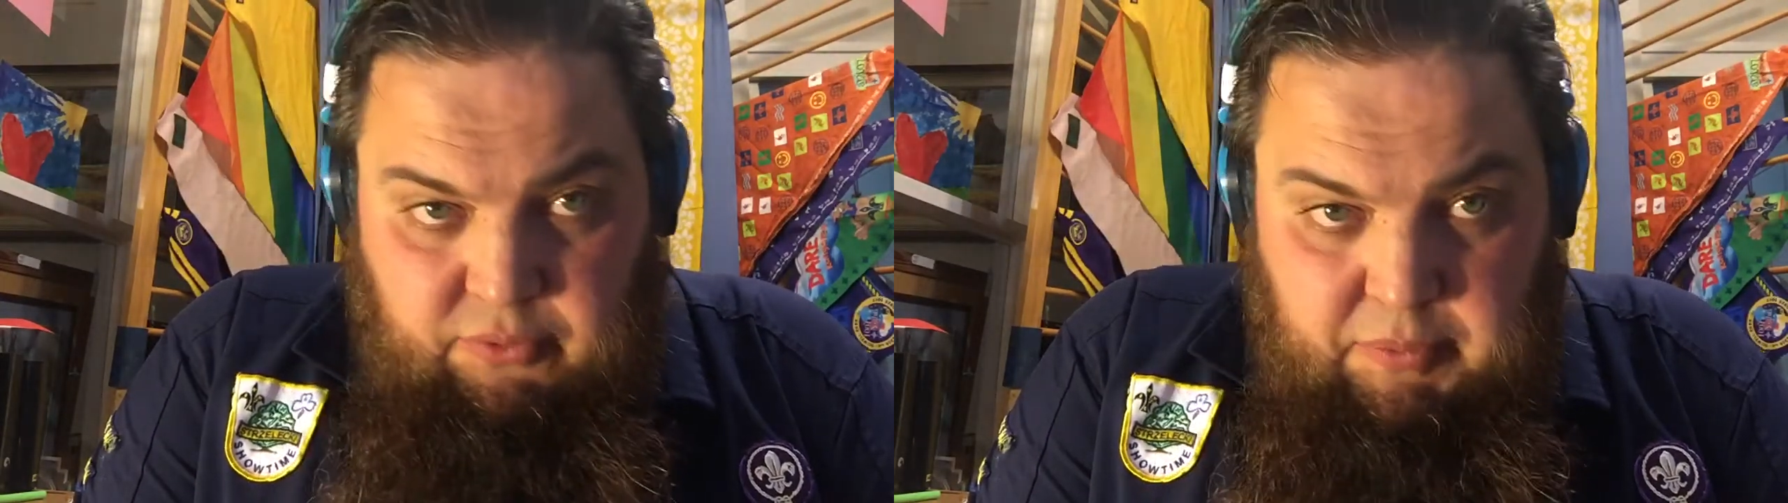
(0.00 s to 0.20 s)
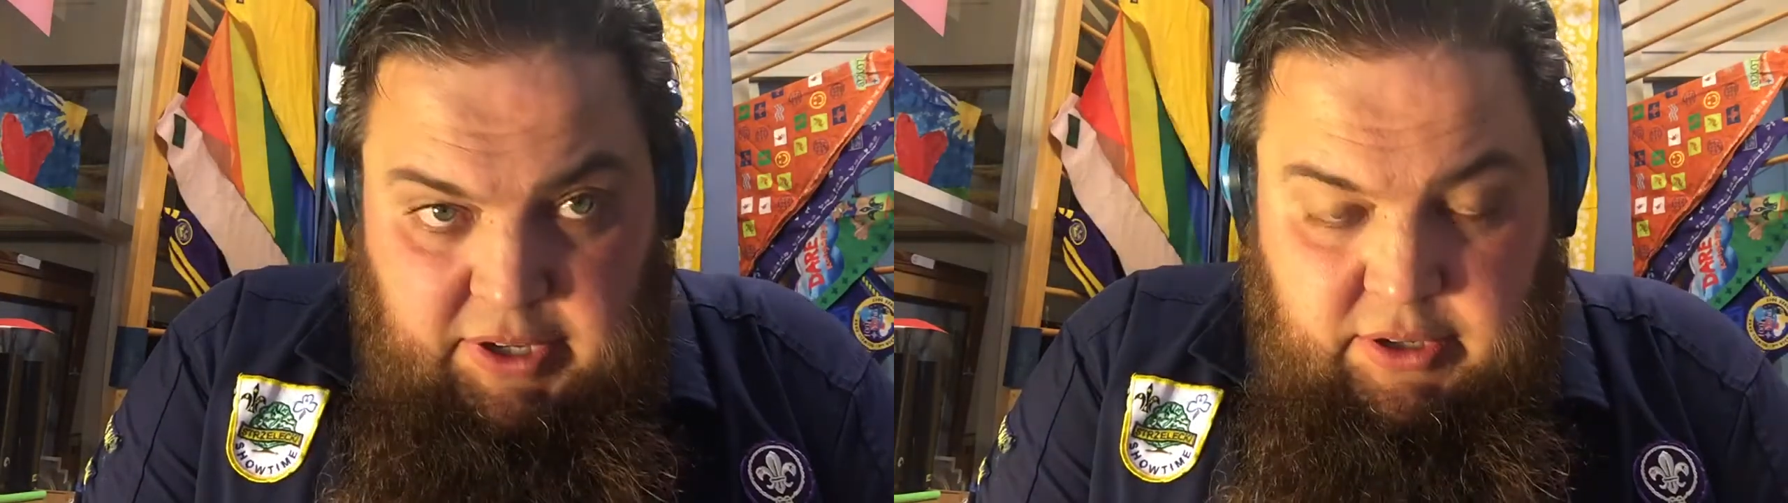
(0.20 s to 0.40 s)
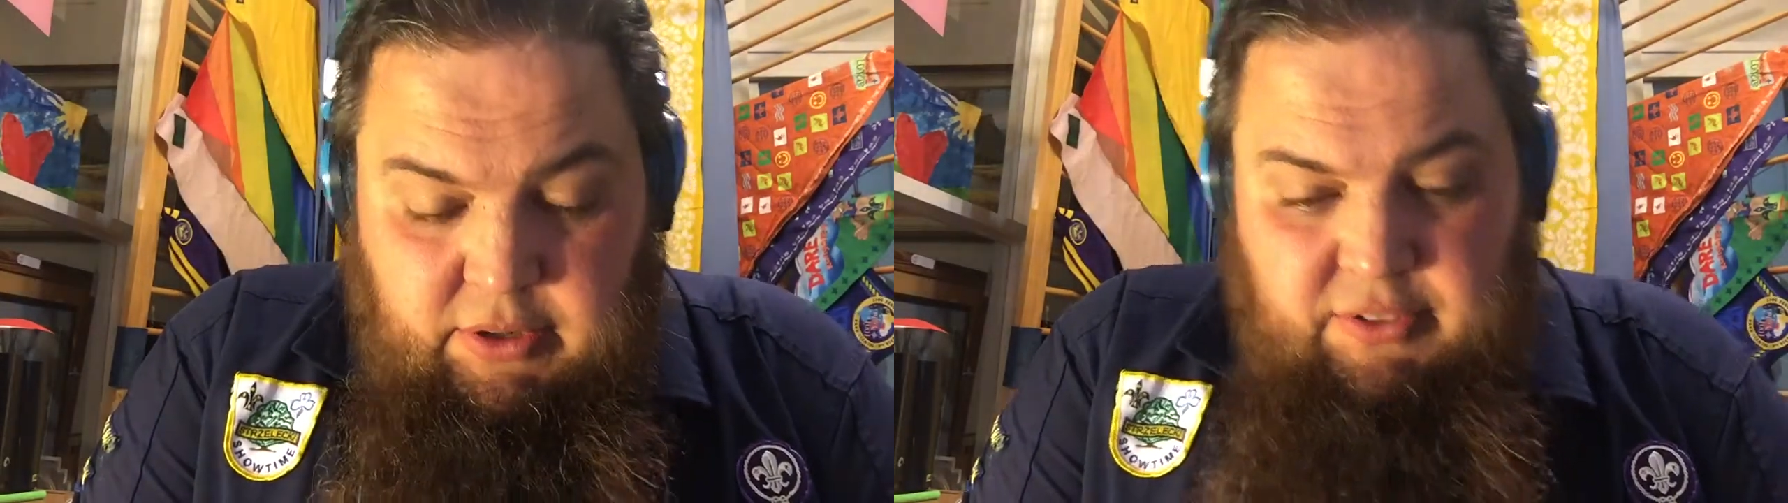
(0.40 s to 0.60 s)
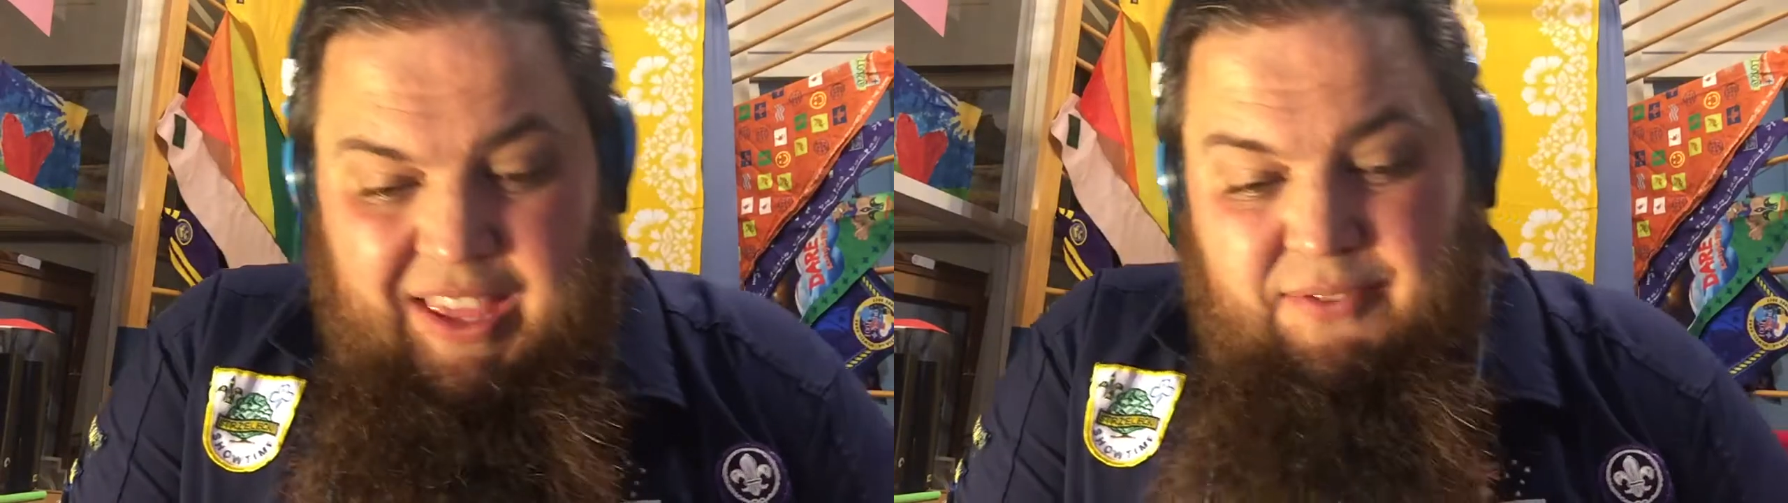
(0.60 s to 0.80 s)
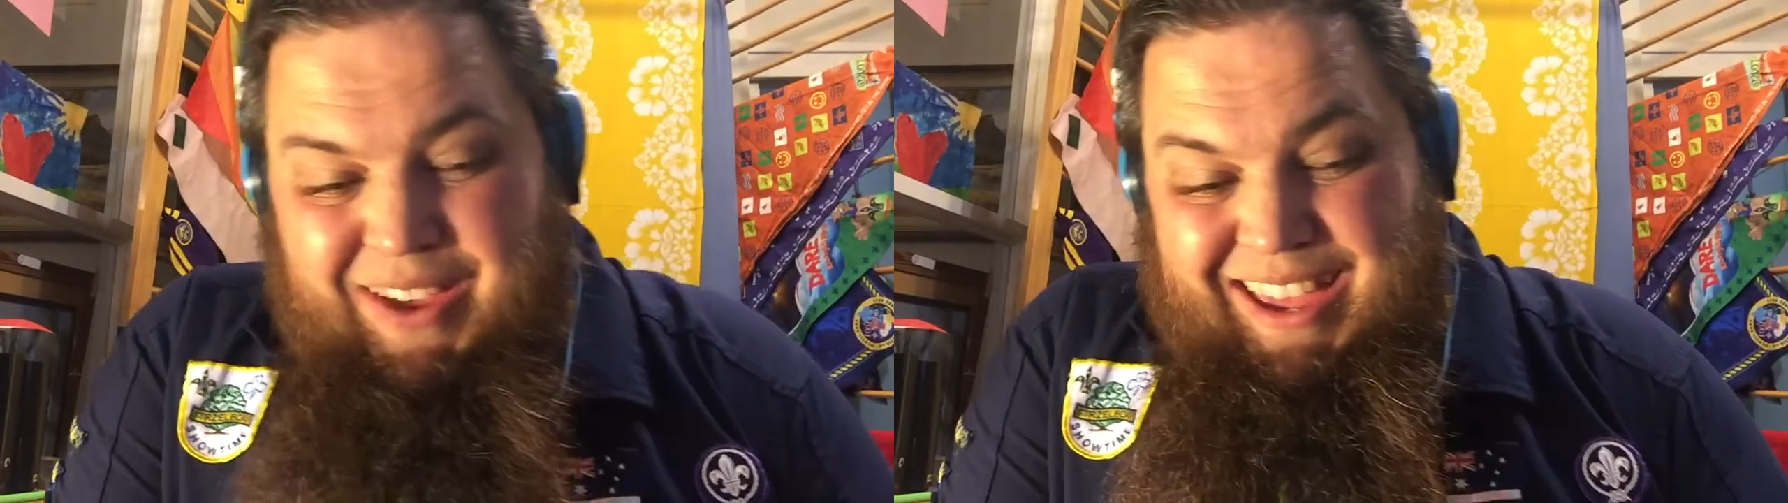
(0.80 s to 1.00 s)
for my girls
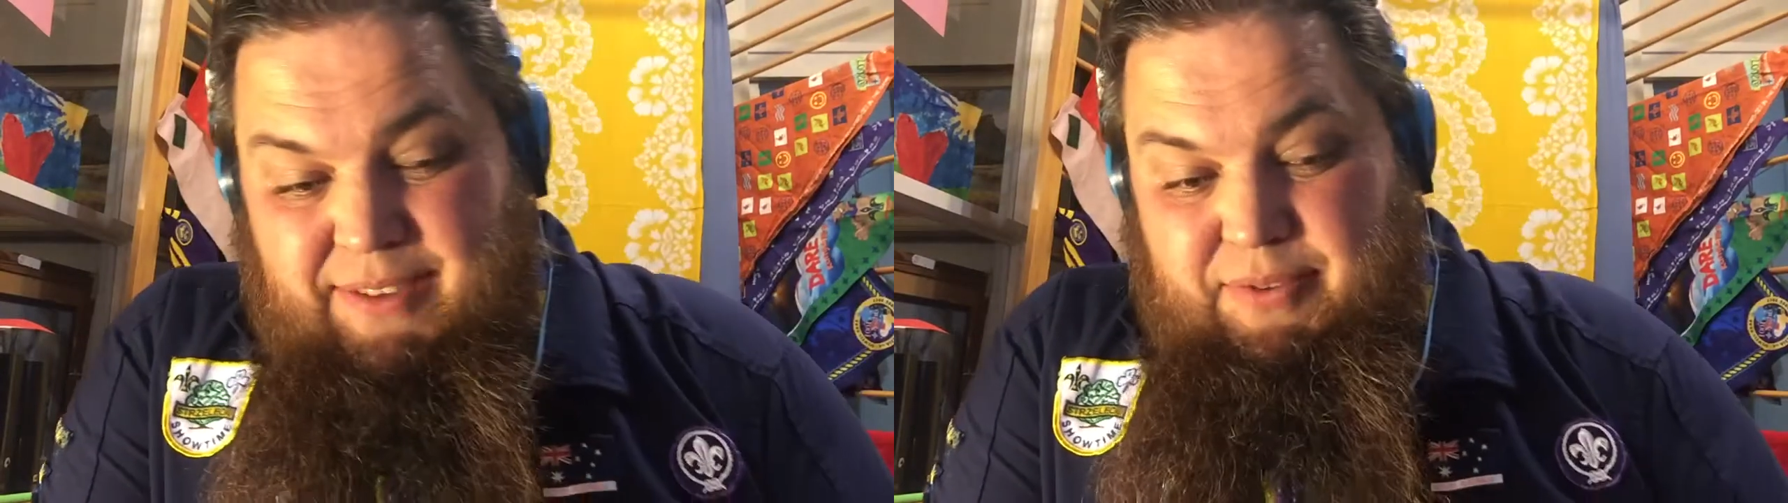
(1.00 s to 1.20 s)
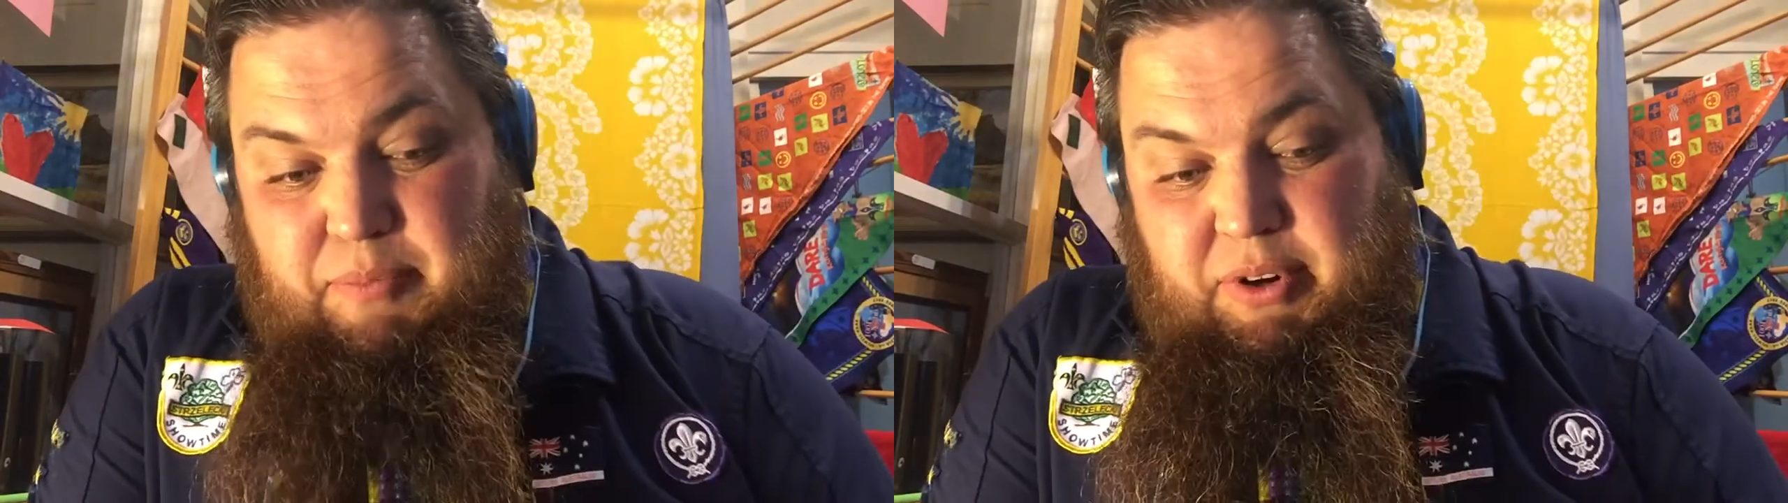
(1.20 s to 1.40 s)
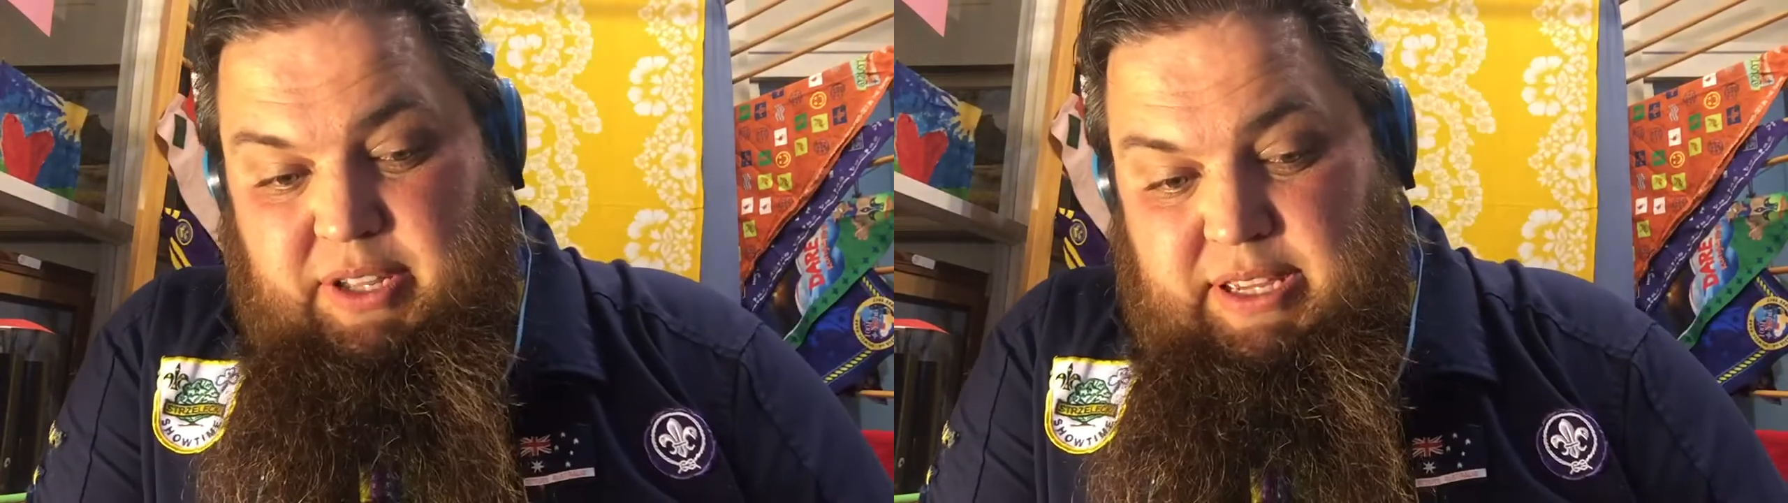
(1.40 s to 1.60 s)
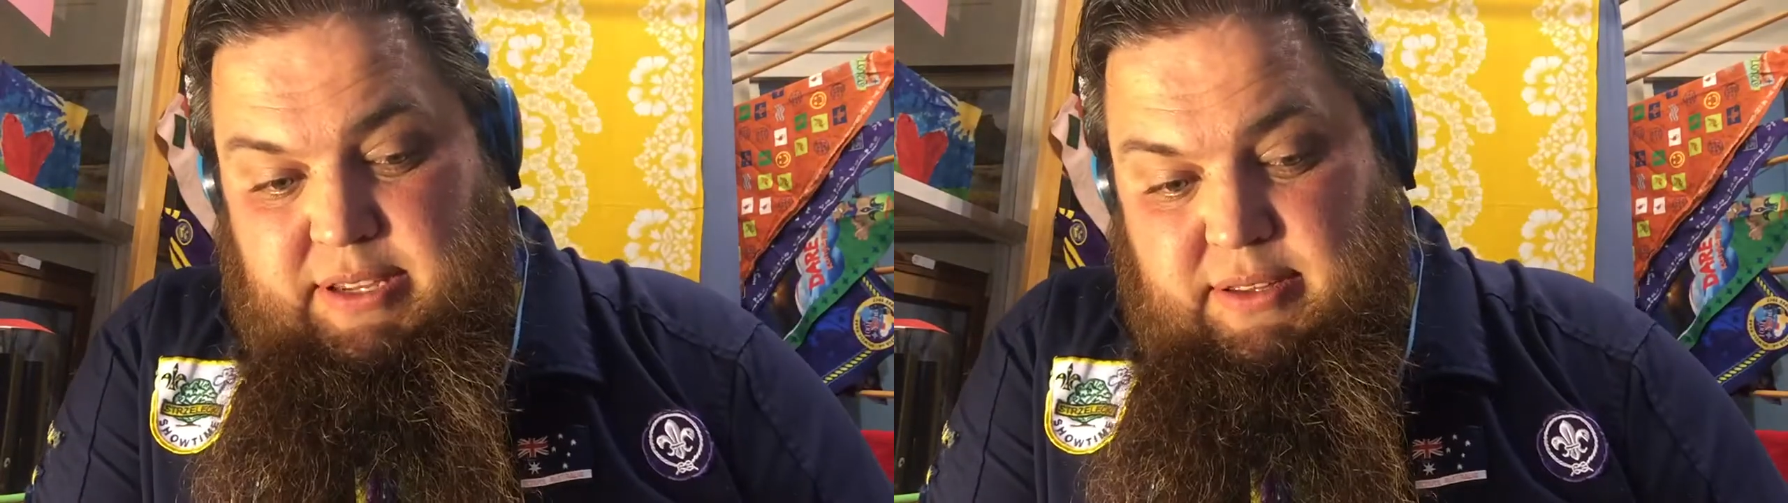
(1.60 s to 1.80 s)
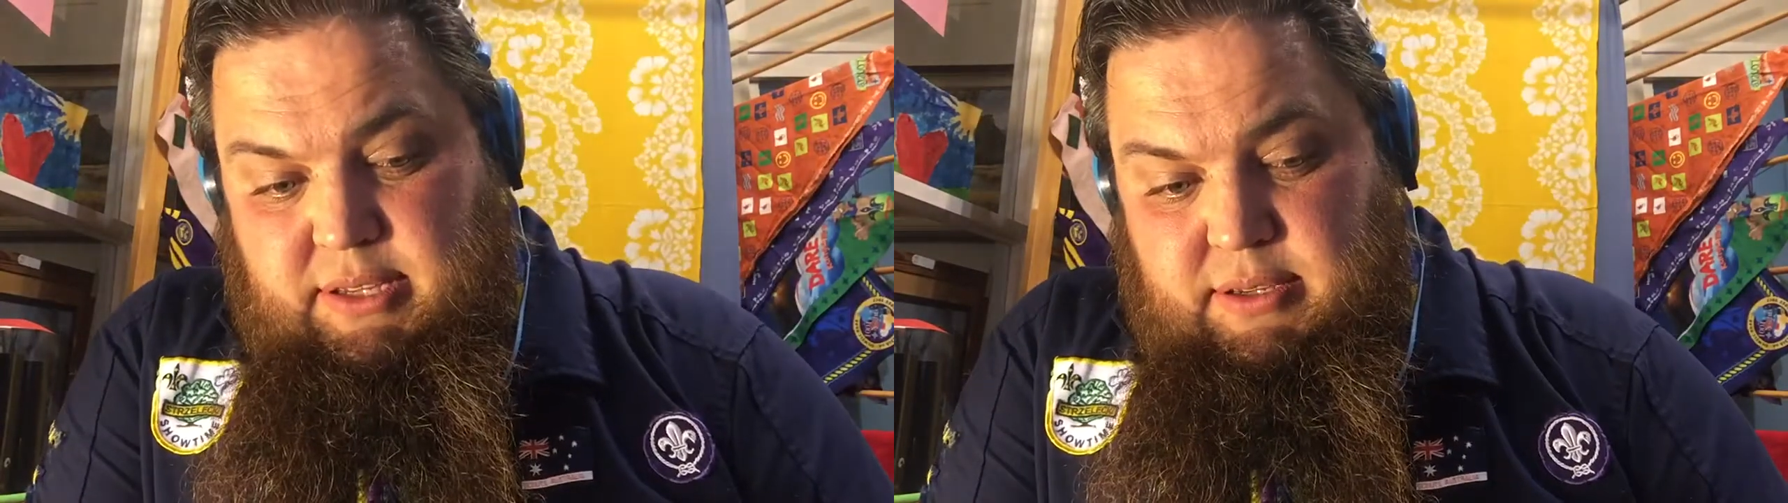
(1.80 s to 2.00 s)
and for everybody
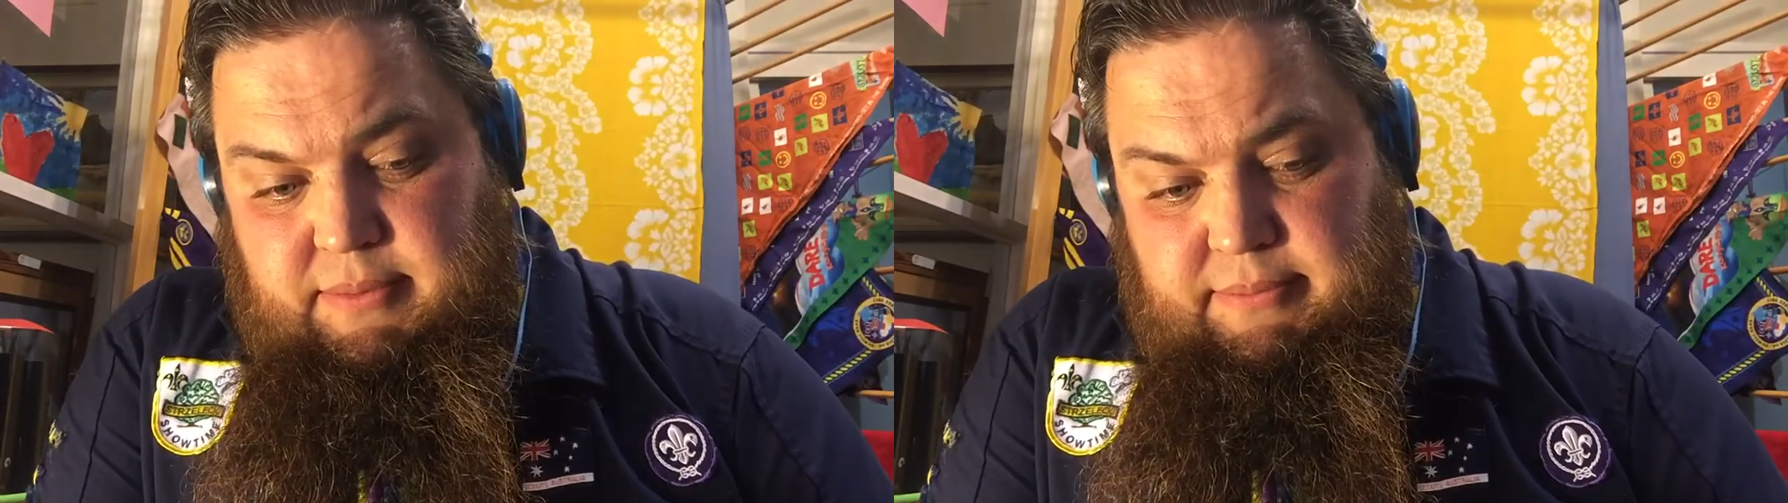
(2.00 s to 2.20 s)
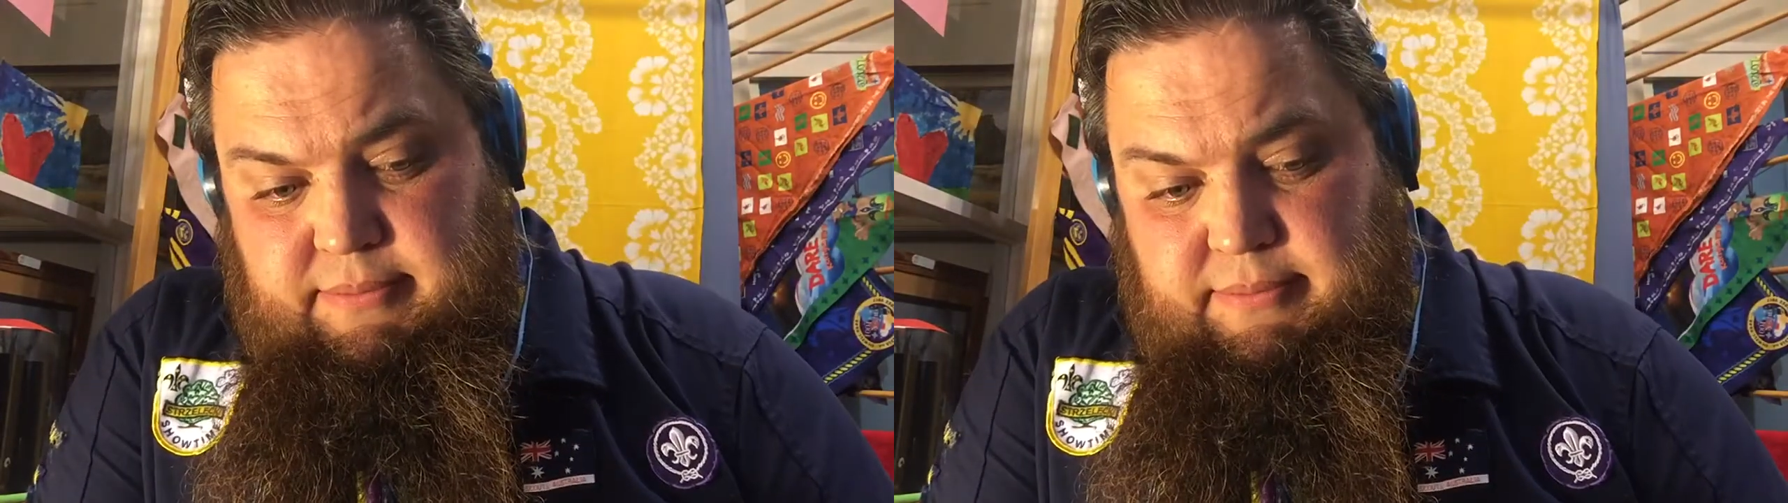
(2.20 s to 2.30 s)
out there